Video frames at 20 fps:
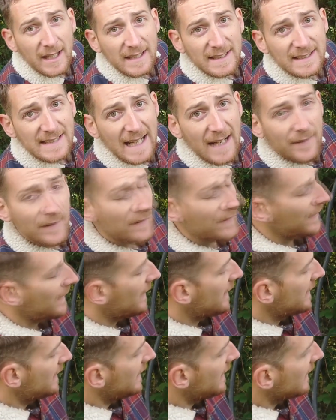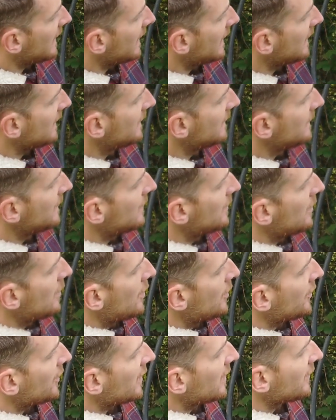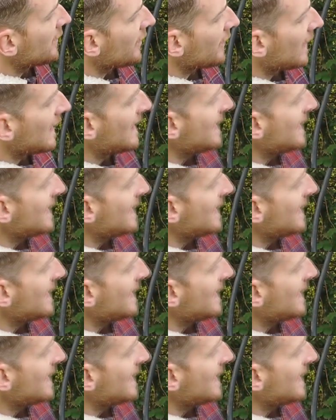markings down the side here. So